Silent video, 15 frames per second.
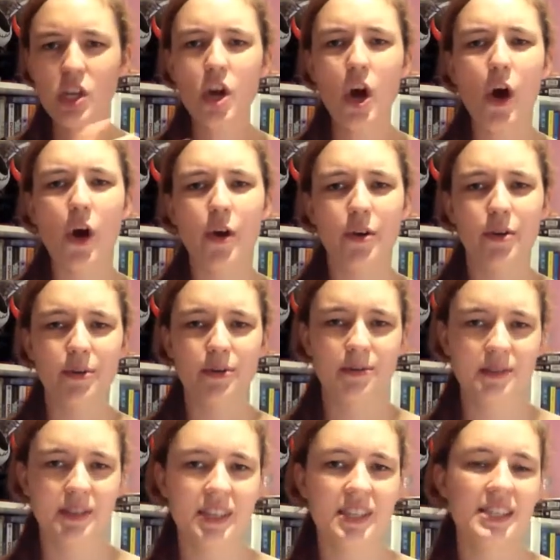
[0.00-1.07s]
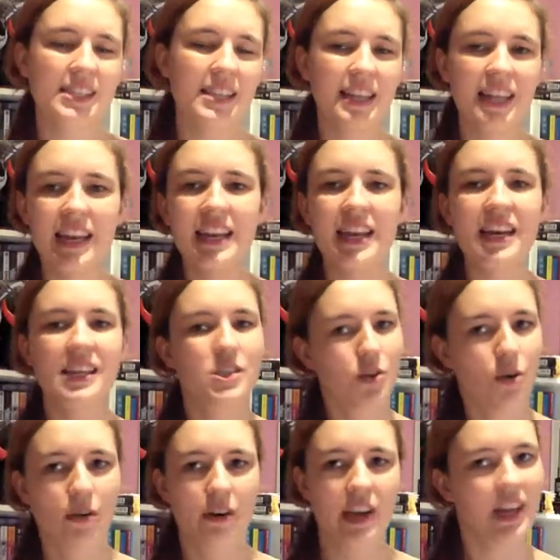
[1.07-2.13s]
know that Celaena and
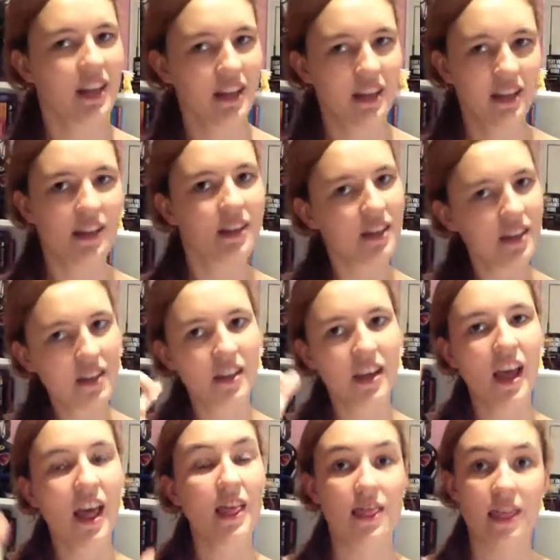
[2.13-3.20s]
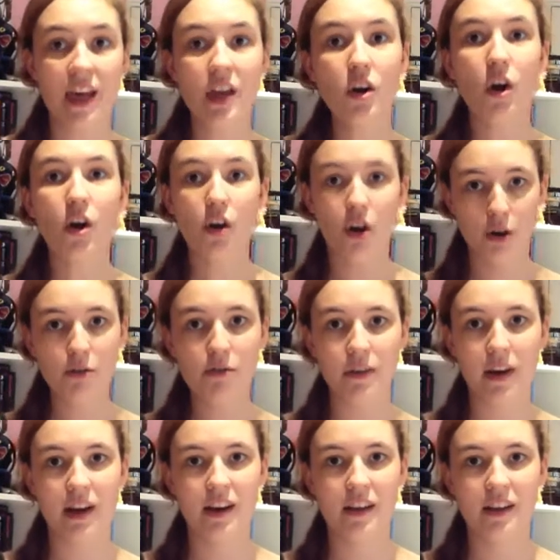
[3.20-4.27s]
Dorian, they're not
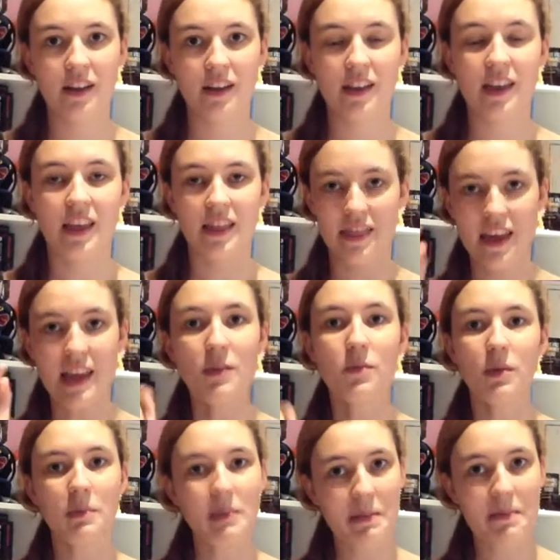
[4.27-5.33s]
over. They will be